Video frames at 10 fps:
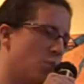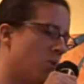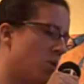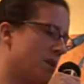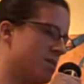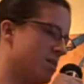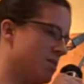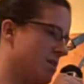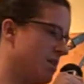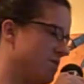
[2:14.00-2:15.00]
We'll watch
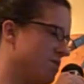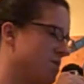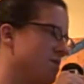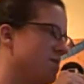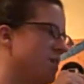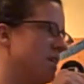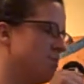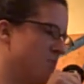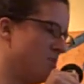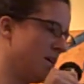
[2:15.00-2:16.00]
ourselves,
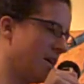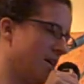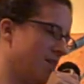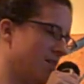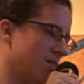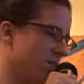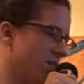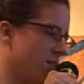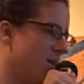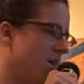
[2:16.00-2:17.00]
keep zooming in
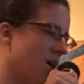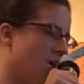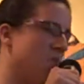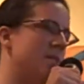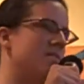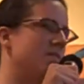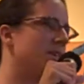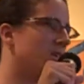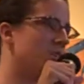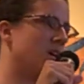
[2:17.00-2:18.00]
until all we see
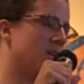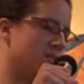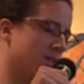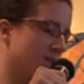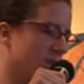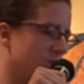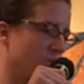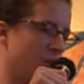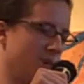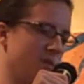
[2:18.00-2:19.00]
are shots of our
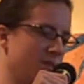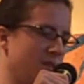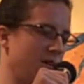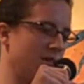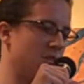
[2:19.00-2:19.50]
toilet seat,